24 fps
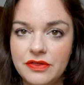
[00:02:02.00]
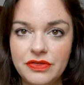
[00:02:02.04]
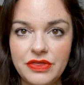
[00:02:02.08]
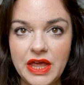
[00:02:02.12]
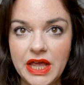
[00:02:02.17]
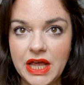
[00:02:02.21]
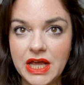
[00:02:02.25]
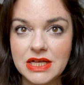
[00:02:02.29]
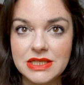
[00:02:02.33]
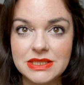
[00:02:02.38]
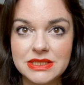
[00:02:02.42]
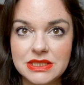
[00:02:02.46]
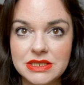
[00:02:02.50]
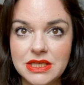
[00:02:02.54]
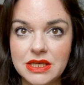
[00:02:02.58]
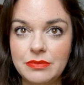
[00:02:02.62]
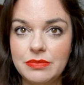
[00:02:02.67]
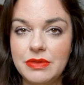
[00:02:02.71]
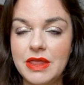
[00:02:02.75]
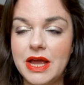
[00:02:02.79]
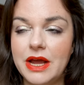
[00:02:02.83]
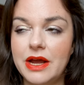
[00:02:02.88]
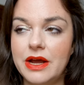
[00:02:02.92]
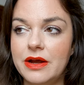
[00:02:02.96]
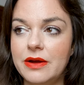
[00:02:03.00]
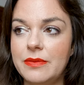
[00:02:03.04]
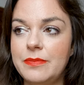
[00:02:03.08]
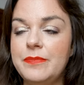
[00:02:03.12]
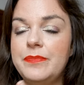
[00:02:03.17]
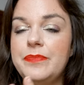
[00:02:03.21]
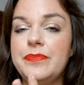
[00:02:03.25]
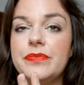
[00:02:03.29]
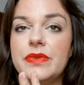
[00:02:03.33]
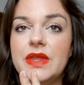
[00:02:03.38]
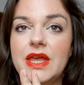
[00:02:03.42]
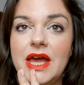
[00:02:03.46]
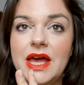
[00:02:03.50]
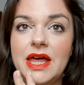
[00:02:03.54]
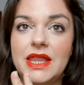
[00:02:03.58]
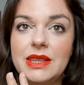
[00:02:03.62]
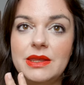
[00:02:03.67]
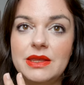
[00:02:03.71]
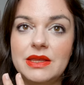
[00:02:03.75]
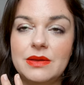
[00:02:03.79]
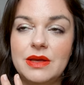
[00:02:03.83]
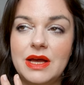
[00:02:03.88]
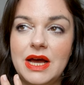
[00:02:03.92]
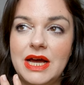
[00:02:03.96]
they can sleep there
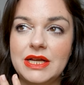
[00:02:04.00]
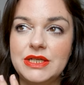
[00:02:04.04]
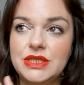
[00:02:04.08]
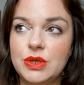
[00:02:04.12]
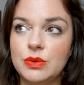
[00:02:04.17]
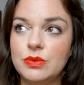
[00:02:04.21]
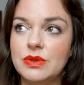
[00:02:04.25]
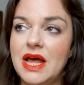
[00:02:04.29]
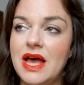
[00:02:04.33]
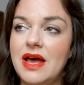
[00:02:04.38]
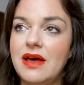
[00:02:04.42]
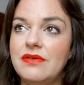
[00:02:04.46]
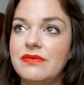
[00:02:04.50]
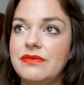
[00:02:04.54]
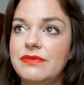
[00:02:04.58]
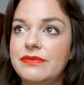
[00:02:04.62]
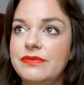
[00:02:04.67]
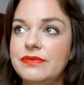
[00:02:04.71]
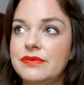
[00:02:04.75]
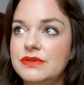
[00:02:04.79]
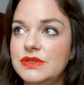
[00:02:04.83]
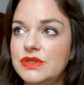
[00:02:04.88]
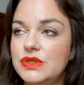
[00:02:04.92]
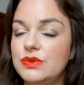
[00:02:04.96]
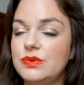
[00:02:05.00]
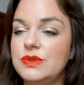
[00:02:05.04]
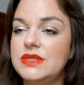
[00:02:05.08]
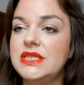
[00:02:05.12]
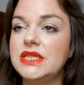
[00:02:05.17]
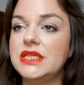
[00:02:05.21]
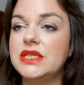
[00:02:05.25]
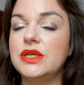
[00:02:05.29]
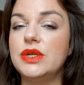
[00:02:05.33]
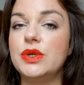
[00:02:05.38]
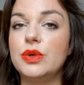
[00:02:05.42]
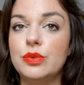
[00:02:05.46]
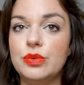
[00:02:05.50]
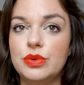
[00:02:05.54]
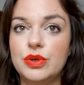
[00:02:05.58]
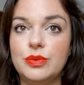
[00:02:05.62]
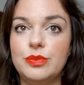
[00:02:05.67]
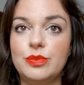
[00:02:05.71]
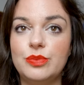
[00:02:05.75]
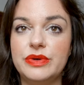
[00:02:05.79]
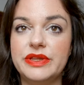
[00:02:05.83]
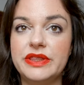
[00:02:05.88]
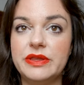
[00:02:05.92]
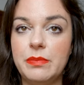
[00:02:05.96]
and I don't have to sit in a
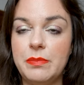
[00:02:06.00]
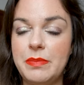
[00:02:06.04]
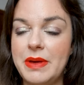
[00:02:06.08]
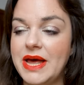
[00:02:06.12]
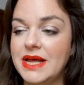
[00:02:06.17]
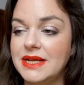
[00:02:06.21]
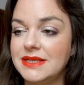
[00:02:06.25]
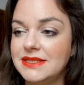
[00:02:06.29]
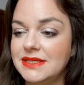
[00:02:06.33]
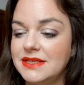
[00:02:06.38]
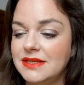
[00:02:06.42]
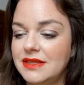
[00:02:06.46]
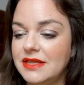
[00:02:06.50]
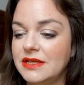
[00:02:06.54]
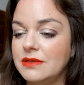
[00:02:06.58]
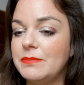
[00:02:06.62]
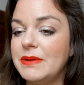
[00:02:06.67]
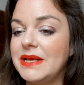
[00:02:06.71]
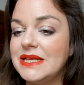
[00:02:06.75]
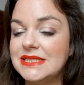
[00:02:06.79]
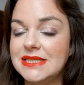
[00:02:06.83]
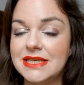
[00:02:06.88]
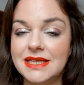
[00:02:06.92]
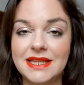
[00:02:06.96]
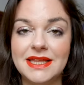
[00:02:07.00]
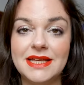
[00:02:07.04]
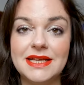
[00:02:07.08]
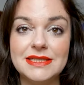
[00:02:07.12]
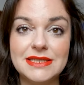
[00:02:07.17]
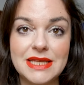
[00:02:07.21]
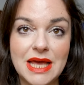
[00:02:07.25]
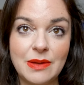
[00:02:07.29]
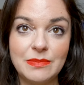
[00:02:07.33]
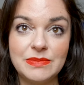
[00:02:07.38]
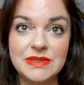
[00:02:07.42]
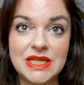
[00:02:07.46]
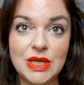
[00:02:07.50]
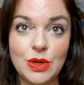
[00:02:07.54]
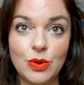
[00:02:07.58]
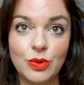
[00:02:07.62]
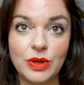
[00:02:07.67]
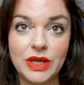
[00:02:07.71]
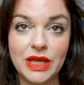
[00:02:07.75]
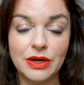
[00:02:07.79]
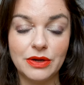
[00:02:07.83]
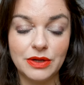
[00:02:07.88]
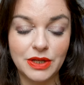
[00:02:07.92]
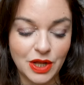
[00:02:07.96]
room with a bed that basically is empty all
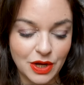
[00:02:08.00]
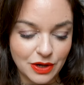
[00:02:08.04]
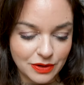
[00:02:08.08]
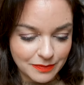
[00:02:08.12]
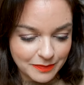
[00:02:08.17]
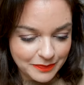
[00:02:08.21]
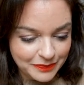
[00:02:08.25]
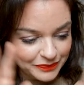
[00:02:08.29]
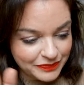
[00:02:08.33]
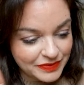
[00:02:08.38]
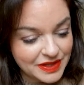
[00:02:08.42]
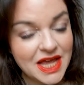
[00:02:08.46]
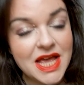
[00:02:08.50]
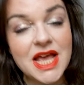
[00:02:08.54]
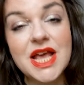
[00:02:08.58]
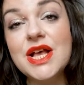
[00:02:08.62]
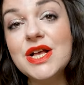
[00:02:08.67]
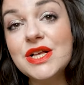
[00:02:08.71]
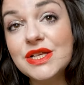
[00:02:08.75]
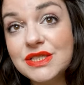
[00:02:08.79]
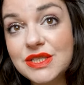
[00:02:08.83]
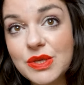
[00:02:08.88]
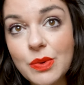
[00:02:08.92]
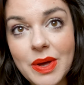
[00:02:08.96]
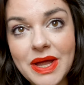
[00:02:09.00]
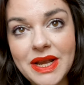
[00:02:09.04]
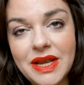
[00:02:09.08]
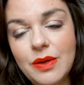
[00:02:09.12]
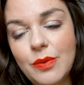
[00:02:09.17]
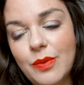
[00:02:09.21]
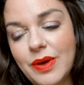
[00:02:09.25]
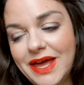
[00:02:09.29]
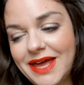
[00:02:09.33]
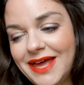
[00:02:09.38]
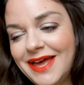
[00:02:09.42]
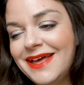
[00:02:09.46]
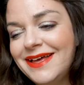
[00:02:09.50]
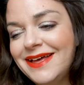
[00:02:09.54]
year long. So anyway,